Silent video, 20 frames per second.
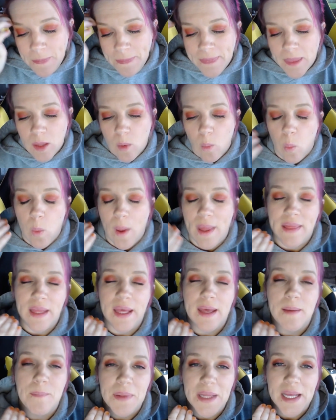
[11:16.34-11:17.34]
when
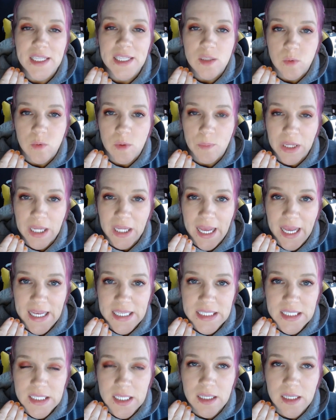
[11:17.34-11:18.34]
the implants were
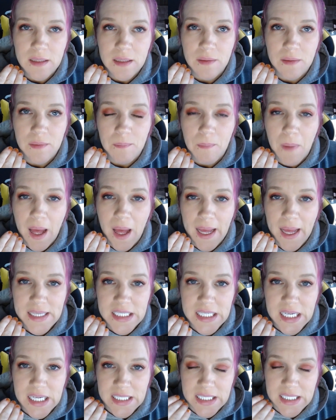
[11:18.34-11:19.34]
placed, my
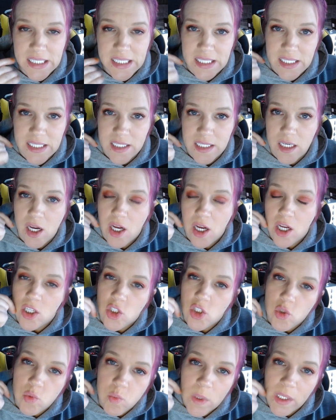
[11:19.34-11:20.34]
dentist
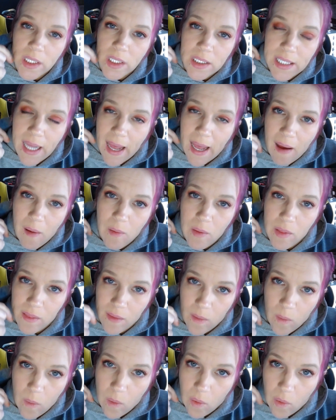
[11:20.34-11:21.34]
drilled out
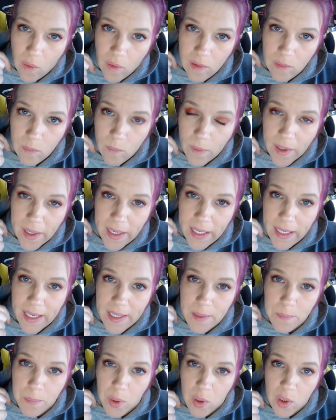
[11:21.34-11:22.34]
the hole where he
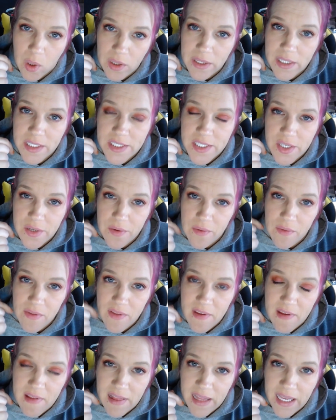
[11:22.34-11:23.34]
had pulled the tooth
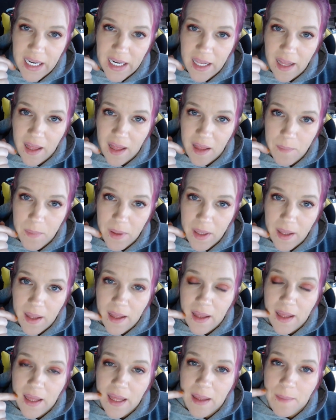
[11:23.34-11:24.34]
to clean it up.
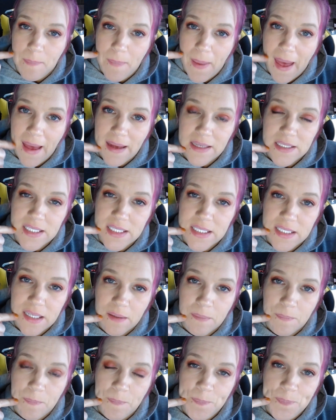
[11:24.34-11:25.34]
He packed
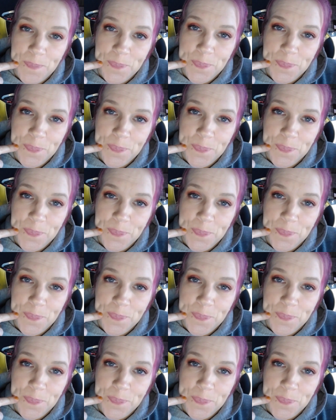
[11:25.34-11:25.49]
some